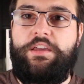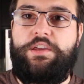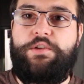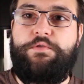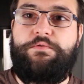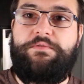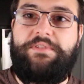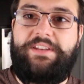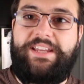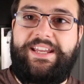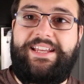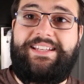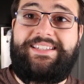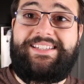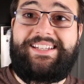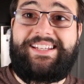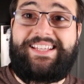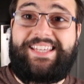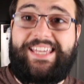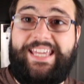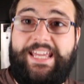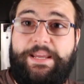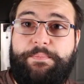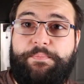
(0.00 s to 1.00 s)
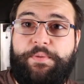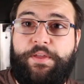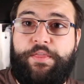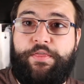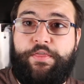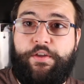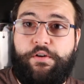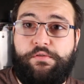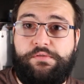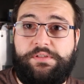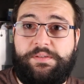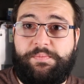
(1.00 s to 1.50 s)
you need to keep
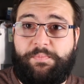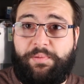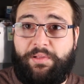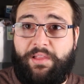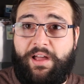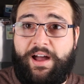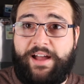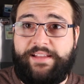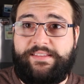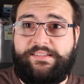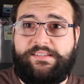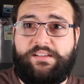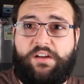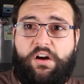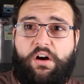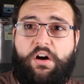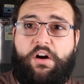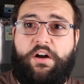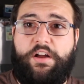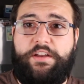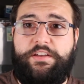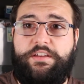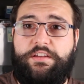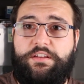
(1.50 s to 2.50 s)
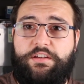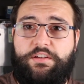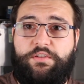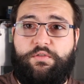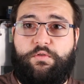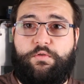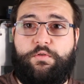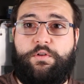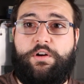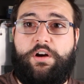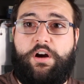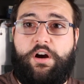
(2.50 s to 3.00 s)
those plots on
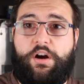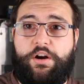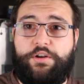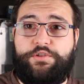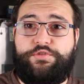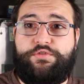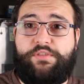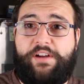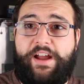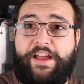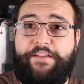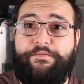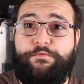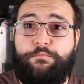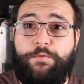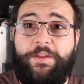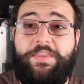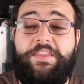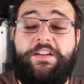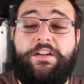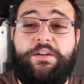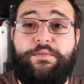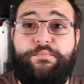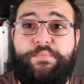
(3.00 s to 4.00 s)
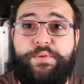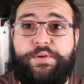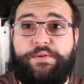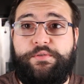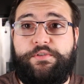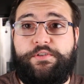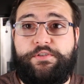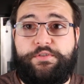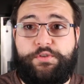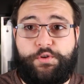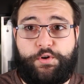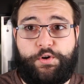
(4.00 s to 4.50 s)
your hard drive with the
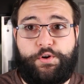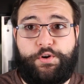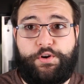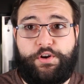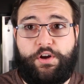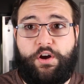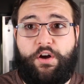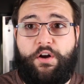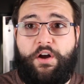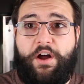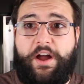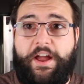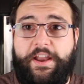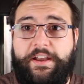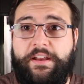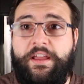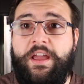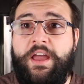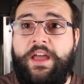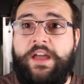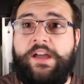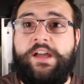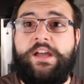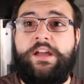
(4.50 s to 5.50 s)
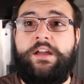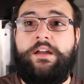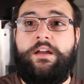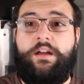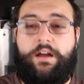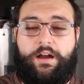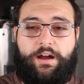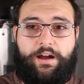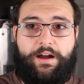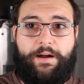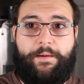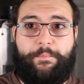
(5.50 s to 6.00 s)
computer turned on,
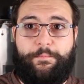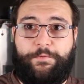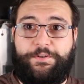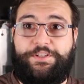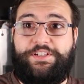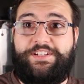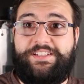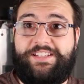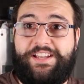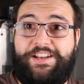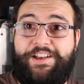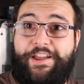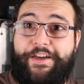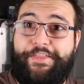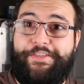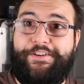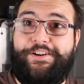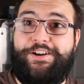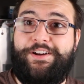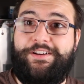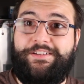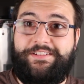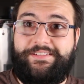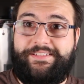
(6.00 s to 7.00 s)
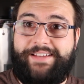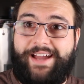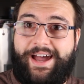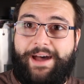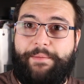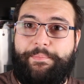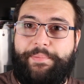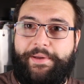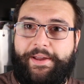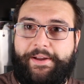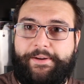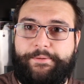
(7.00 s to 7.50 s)
um, which is another
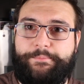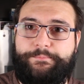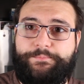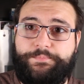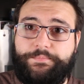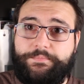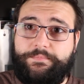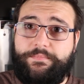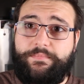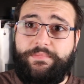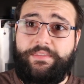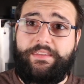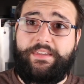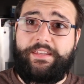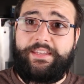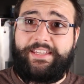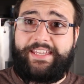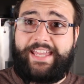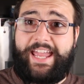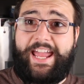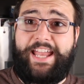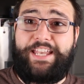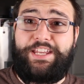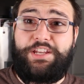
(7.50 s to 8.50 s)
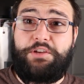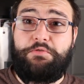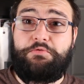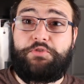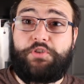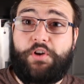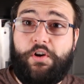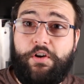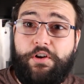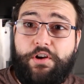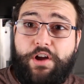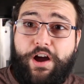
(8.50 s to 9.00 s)
topic. Can you
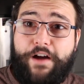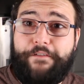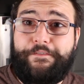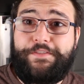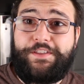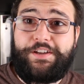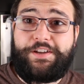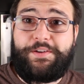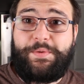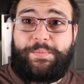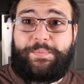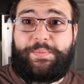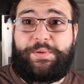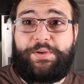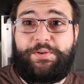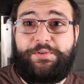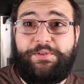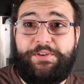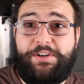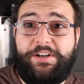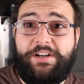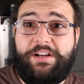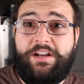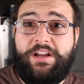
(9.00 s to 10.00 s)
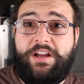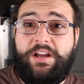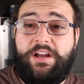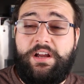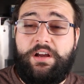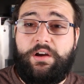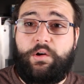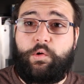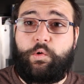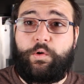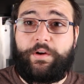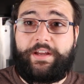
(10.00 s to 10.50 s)
turn off the computer
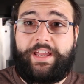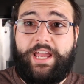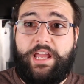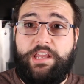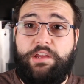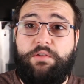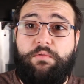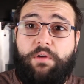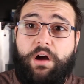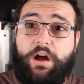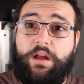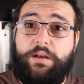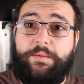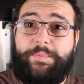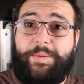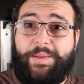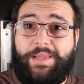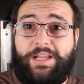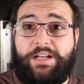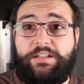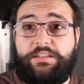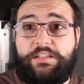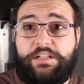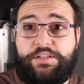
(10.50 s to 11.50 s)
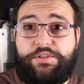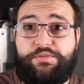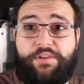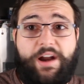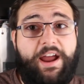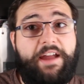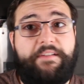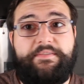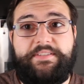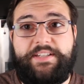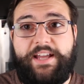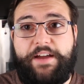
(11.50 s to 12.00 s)
or can you unplug the
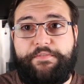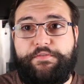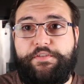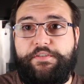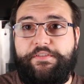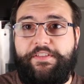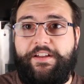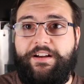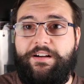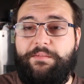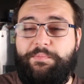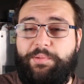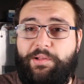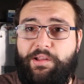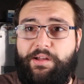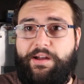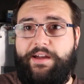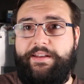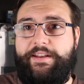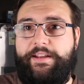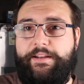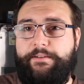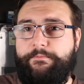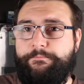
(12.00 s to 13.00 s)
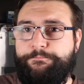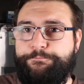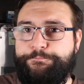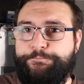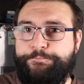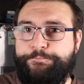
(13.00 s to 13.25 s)
drives after they're plotted?